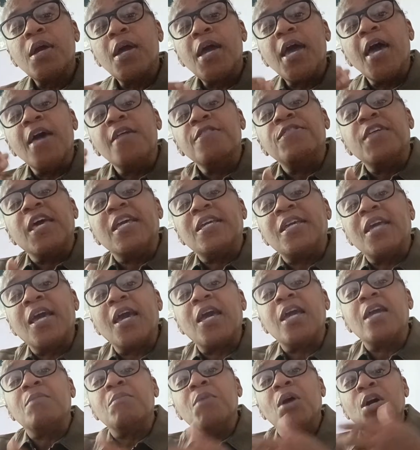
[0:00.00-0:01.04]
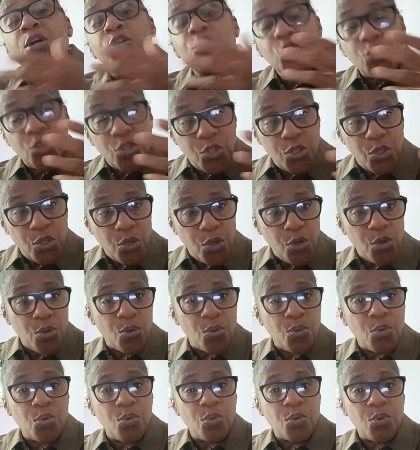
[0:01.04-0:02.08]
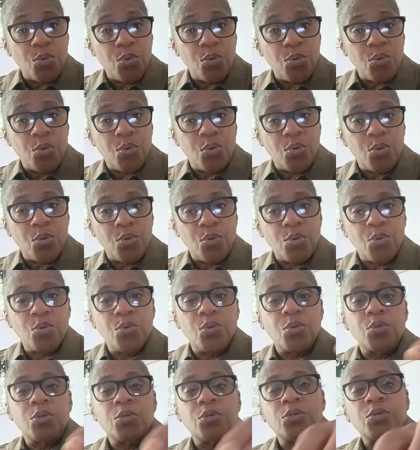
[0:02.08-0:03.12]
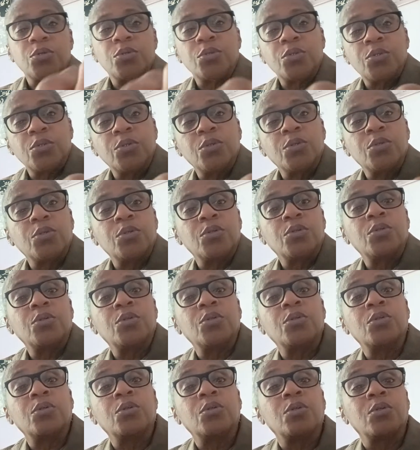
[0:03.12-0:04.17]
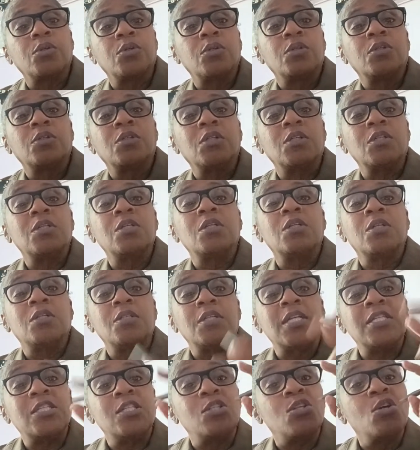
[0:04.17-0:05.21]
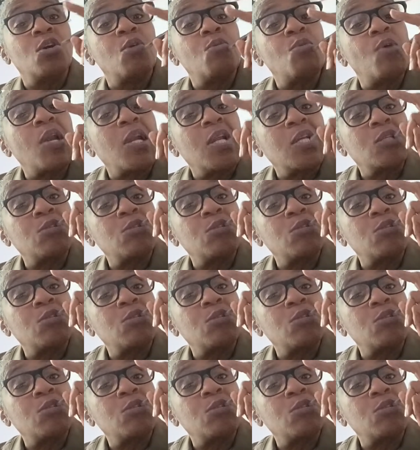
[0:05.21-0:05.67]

and they came to, they still wanted a